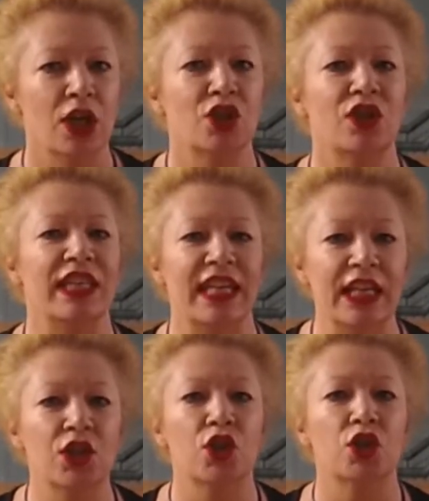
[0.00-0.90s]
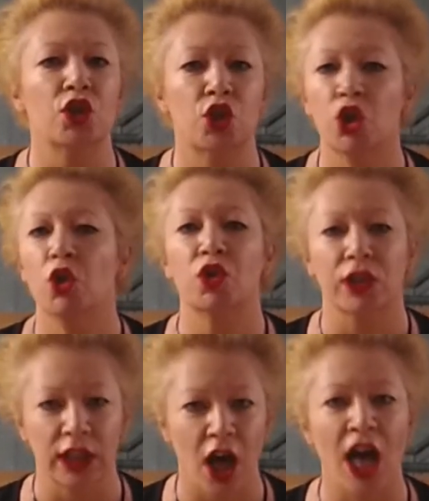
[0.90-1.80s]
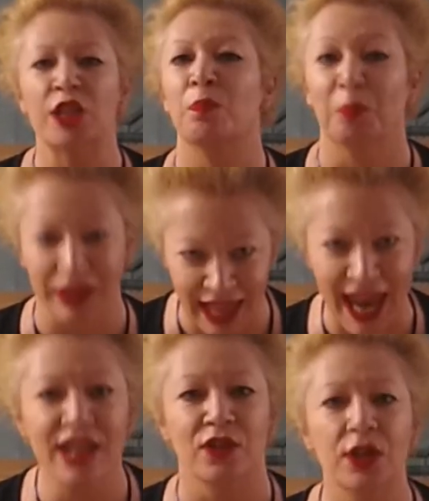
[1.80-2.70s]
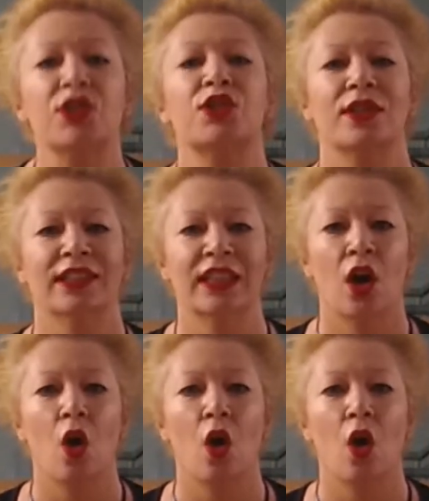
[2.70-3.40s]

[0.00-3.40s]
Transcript: to the institutionalized blandness